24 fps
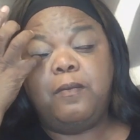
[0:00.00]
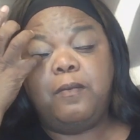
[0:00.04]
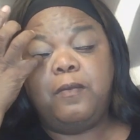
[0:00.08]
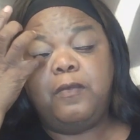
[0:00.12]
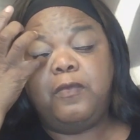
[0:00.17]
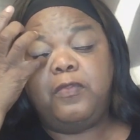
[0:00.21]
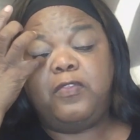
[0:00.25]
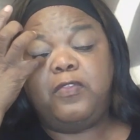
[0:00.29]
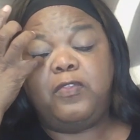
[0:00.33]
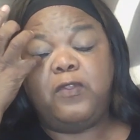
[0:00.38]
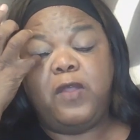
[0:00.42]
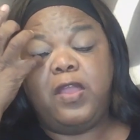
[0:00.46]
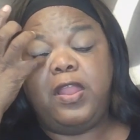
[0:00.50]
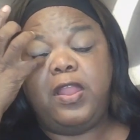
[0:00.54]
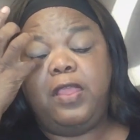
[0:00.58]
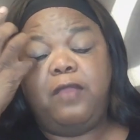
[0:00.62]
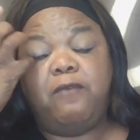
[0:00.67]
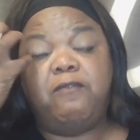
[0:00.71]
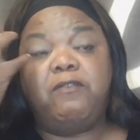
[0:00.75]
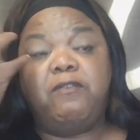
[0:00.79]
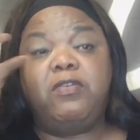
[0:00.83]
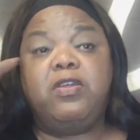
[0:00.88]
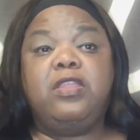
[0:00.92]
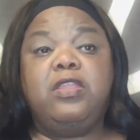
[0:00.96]

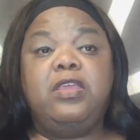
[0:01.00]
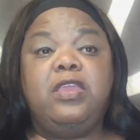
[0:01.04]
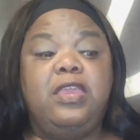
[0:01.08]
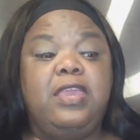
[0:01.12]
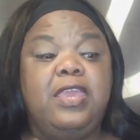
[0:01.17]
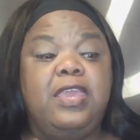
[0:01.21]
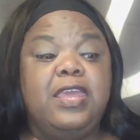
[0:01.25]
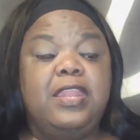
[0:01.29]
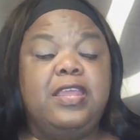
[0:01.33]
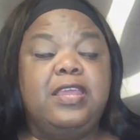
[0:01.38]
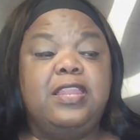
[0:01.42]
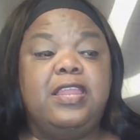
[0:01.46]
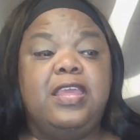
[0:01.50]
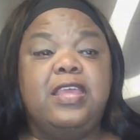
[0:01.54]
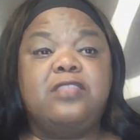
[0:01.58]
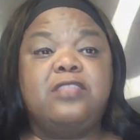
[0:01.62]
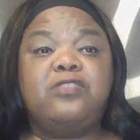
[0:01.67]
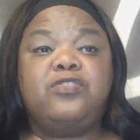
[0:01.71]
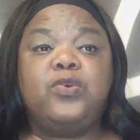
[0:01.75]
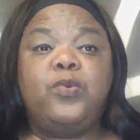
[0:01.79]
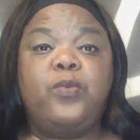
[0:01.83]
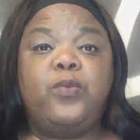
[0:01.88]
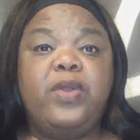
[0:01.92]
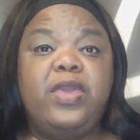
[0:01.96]
started really getting
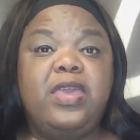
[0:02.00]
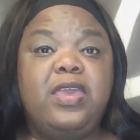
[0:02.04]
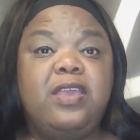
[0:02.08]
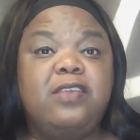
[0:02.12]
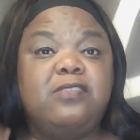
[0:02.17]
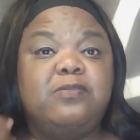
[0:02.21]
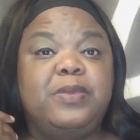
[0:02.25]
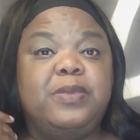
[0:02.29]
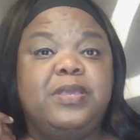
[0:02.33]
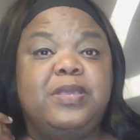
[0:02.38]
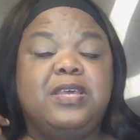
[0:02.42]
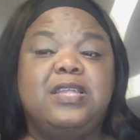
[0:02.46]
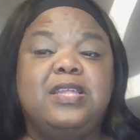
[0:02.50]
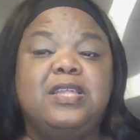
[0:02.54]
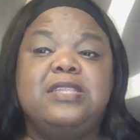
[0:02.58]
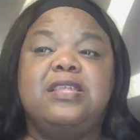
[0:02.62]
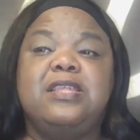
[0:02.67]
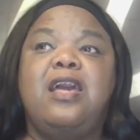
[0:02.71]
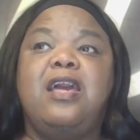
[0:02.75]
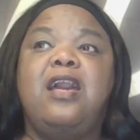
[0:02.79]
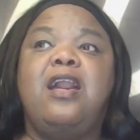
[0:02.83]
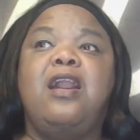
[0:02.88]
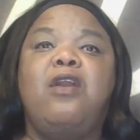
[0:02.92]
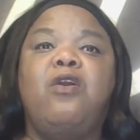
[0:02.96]
into wigs because
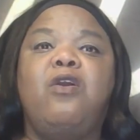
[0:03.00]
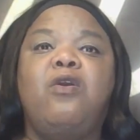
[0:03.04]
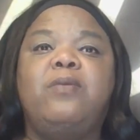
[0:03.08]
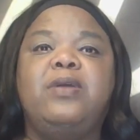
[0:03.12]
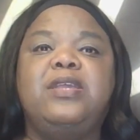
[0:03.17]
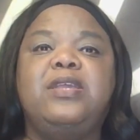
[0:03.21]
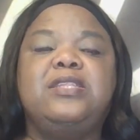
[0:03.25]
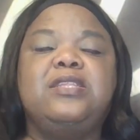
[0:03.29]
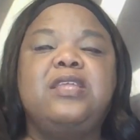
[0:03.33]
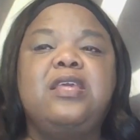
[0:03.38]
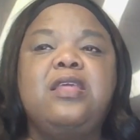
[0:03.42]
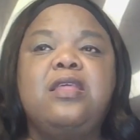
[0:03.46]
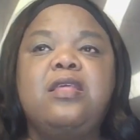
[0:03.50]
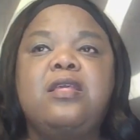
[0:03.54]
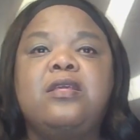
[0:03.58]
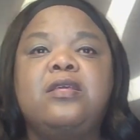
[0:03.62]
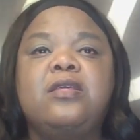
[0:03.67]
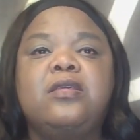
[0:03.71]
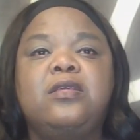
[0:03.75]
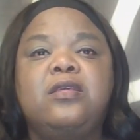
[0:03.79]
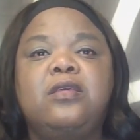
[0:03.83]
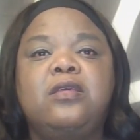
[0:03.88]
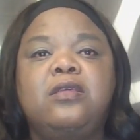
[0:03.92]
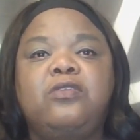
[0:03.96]
I always,
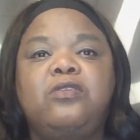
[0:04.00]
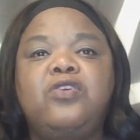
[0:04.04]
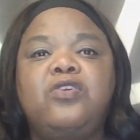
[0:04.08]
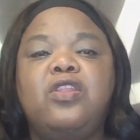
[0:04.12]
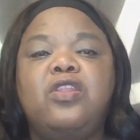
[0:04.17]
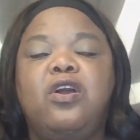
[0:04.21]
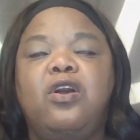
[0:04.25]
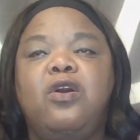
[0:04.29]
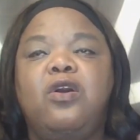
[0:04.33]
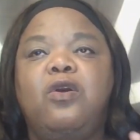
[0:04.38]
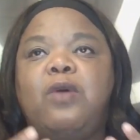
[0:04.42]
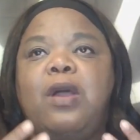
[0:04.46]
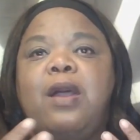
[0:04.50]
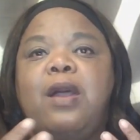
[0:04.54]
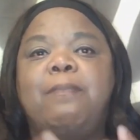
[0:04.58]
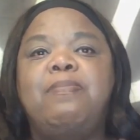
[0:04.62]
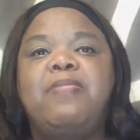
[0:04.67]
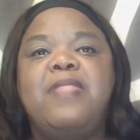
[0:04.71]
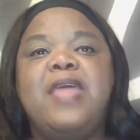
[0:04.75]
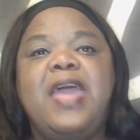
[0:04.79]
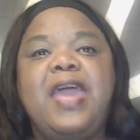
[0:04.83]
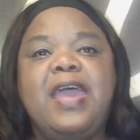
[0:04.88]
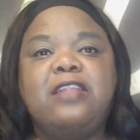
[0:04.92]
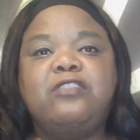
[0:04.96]
you know,
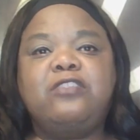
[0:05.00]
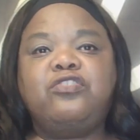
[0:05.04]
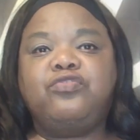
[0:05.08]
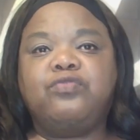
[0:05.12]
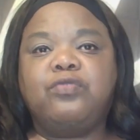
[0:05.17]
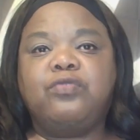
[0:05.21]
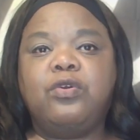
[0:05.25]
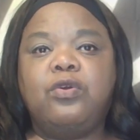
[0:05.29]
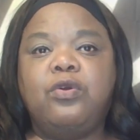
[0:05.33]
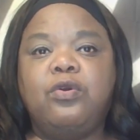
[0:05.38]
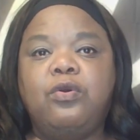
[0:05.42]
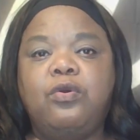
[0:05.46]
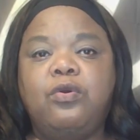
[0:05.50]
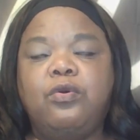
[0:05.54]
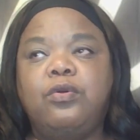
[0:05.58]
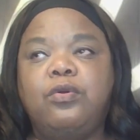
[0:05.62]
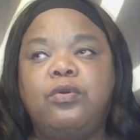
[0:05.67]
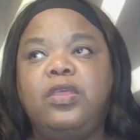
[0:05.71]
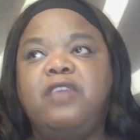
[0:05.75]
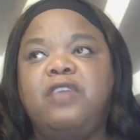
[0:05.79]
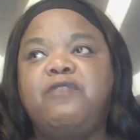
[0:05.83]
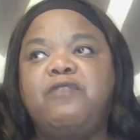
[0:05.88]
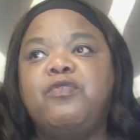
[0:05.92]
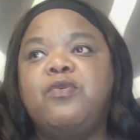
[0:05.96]
I'm natural.
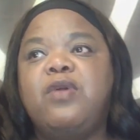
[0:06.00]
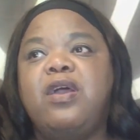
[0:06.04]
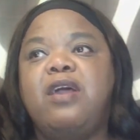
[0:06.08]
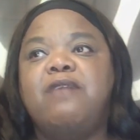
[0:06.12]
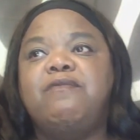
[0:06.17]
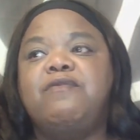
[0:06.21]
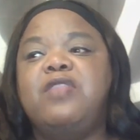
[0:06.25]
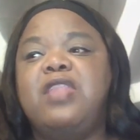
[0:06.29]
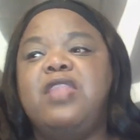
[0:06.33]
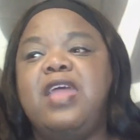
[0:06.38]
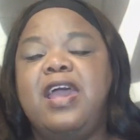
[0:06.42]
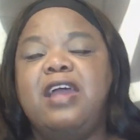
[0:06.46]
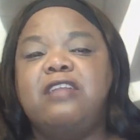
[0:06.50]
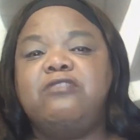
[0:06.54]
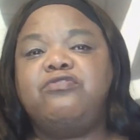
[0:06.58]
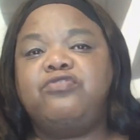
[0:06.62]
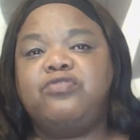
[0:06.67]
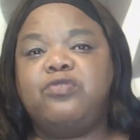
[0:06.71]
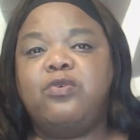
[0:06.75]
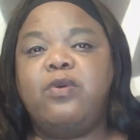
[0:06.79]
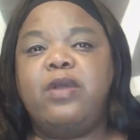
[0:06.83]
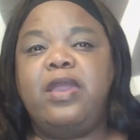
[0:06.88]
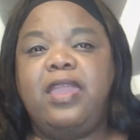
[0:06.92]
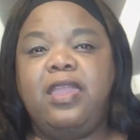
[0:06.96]
If you have
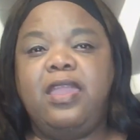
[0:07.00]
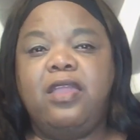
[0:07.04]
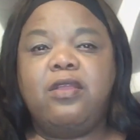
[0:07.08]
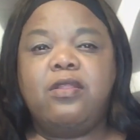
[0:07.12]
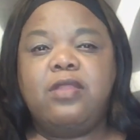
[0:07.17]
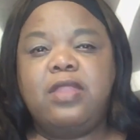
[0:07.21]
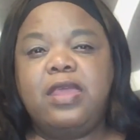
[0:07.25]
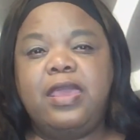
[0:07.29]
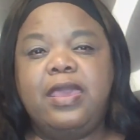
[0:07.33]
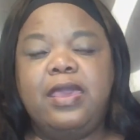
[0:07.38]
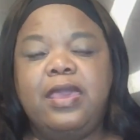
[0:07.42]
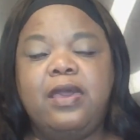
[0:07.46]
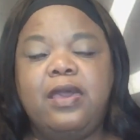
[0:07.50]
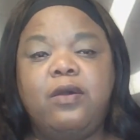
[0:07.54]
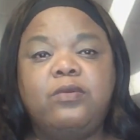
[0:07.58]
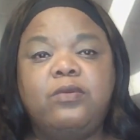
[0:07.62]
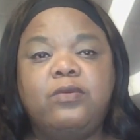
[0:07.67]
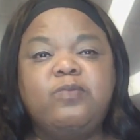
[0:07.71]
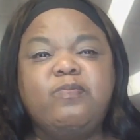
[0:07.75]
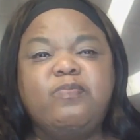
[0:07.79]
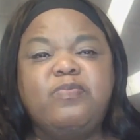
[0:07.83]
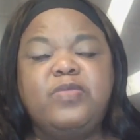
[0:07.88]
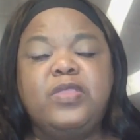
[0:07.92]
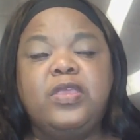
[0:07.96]
natural hair now,
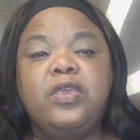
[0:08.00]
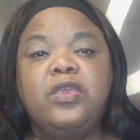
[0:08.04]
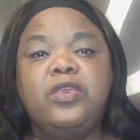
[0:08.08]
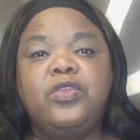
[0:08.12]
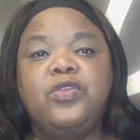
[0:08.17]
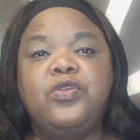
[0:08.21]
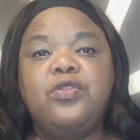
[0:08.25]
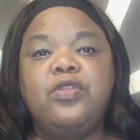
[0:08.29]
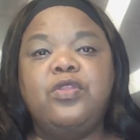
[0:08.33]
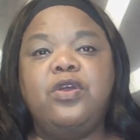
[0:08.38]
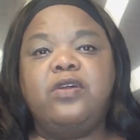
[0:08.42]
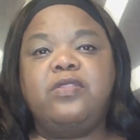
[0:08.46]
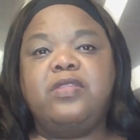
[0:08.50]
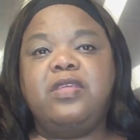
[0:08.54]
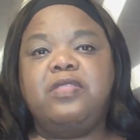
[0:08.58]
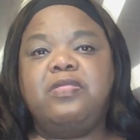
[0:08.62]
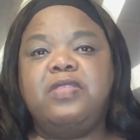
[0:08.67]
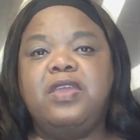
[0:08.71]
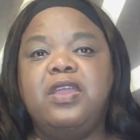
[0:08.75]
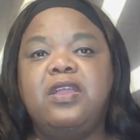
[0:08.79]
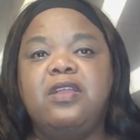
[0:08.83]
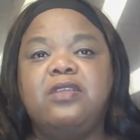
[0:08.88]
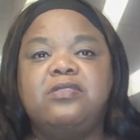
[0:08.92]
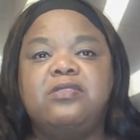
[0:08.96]
you know that
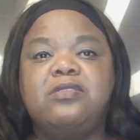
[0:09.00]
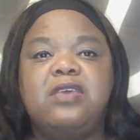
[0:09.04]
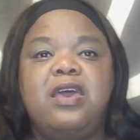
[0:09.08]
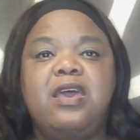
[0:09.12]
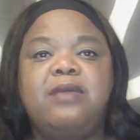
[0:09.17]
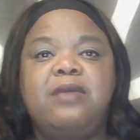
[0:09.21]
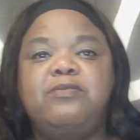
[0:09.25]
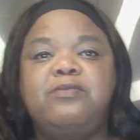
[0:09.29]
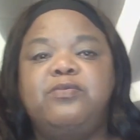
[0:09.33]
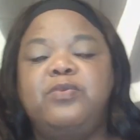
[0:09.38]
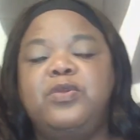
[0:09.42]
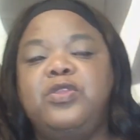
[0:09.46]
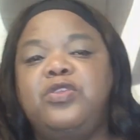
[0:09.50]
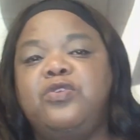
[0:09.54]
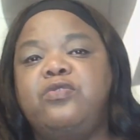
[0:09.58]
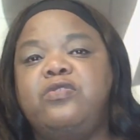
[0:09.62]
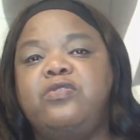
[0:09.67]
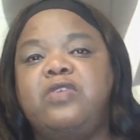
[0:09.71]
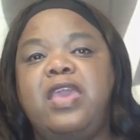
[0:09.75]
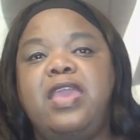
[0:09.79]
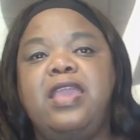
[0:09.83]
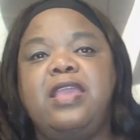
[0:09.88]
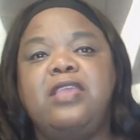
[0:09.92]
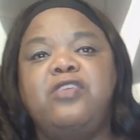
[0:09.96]
there are times when you
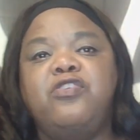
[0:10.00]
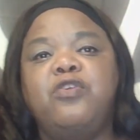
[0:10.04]
take